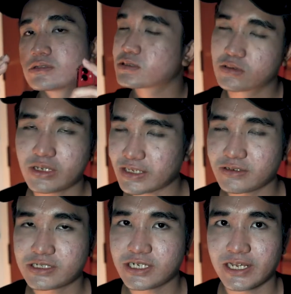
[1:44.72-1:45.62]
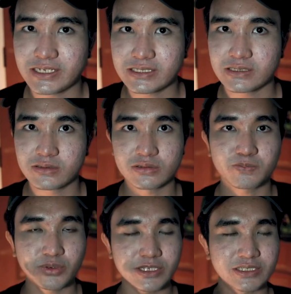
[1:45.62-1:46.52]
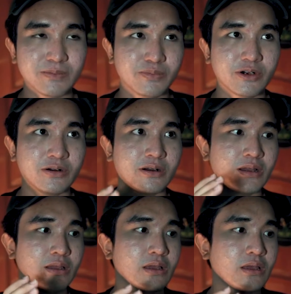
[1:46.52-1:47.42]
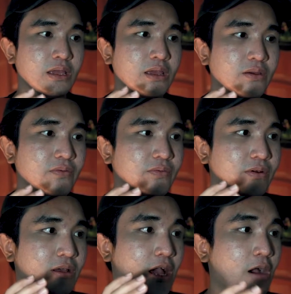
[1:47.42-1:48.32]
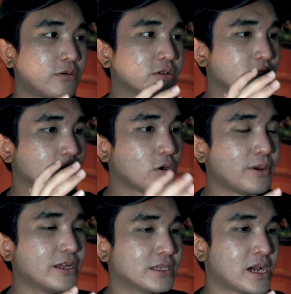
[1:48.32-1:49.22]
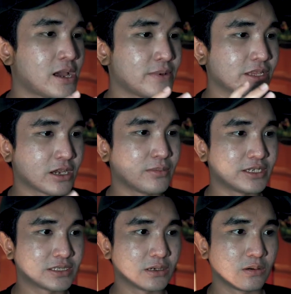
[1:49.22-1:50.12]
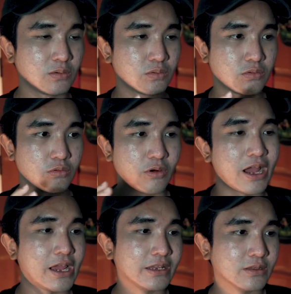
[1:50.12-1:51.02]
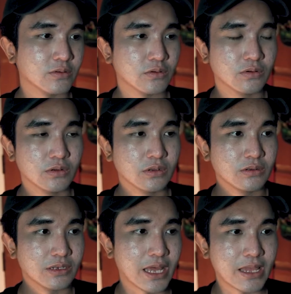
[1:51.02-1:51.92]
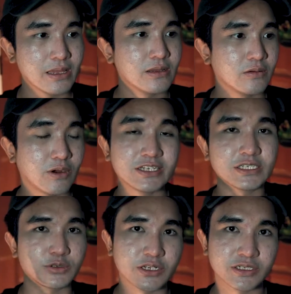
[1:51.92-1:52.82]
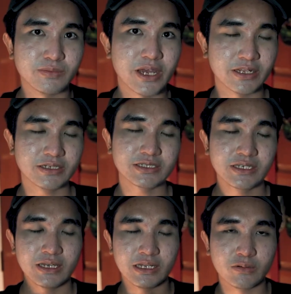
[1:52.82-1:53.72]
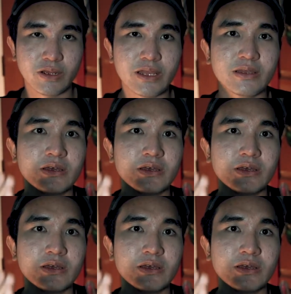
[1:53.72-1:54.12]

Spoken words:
to cut to the chase, to put it simple, if I were to go back in time and tell myself why I need to, why saturation matters, in a way,